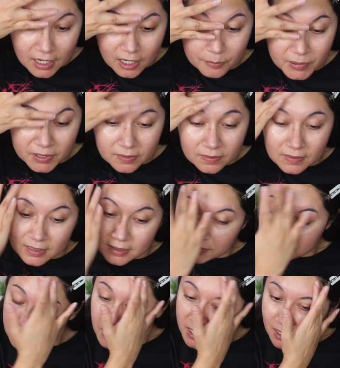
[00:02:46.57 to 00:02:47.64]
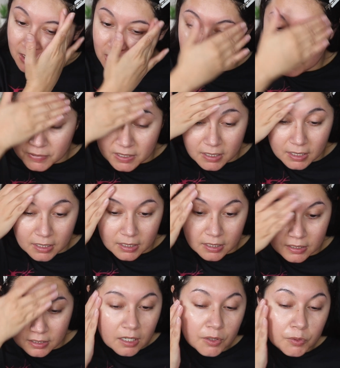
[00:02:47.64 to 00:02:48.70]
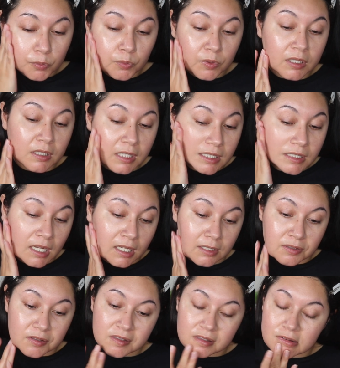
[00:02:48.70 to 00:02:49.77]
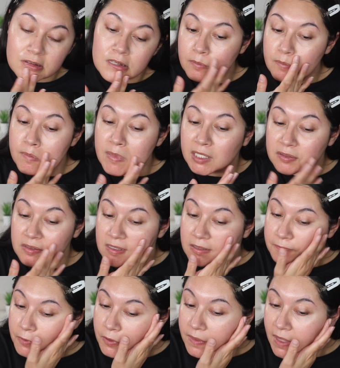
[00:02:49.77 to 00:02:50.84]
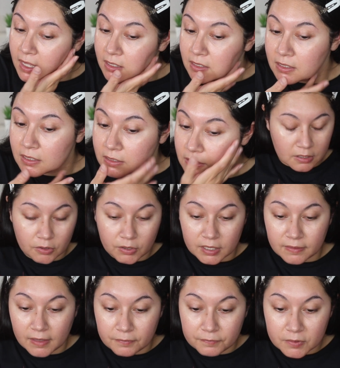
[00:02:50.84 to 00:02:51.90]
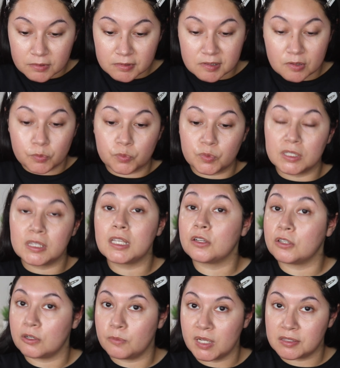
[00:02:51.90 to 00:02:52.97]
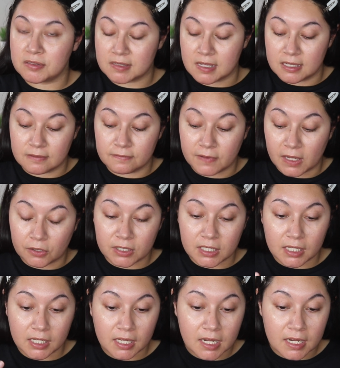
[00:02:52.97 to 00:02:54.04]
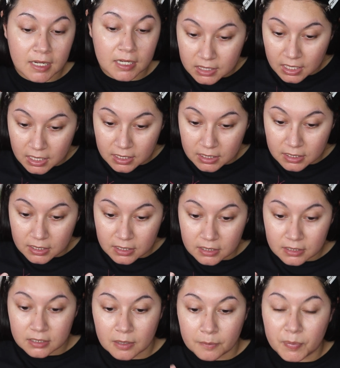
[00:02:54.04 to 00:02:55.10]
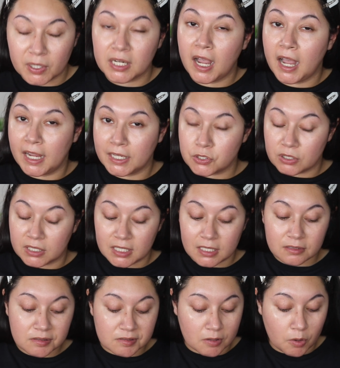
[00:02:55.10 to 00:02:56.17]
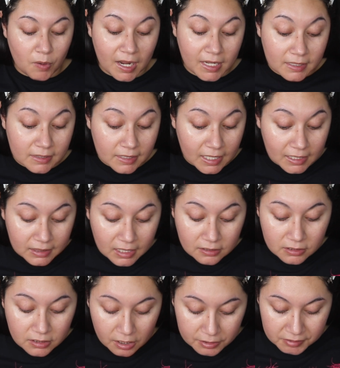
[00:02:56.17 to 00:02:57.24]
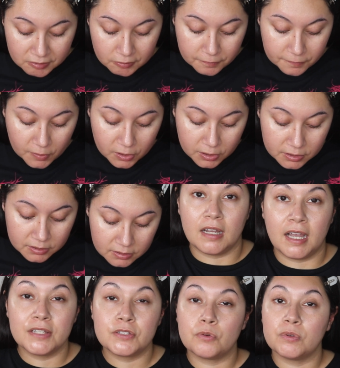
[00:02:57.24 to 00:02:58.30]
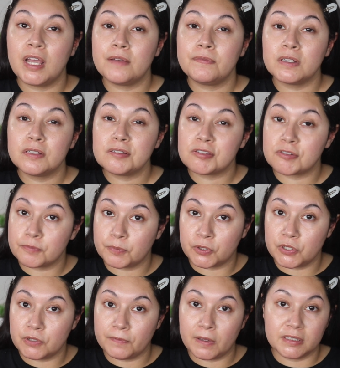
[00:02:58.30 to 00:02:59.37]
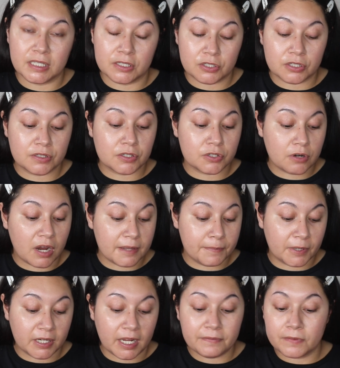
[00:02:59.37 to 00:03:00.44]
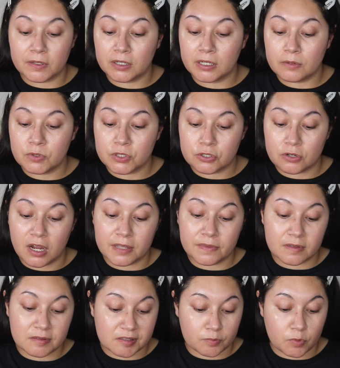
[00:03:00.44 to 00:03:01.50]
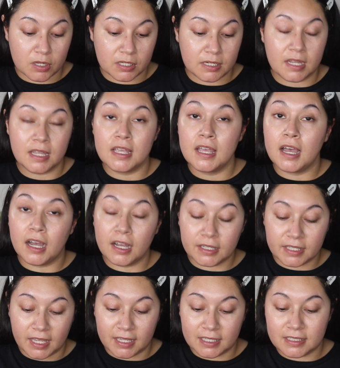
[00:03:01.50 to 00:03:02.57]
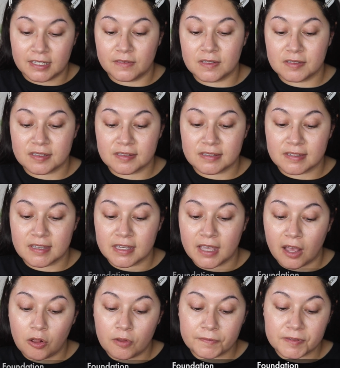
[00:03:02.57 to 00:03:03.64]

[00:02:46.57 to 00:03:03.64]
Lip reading: But this might end up being a really nice mix-in for that. Okay, that feels really good on my skin. Very thin but hydrating, so I like that a lot so far. I don't have a super new foundation to try, but I figured I would try this one again. This is the e.l.f.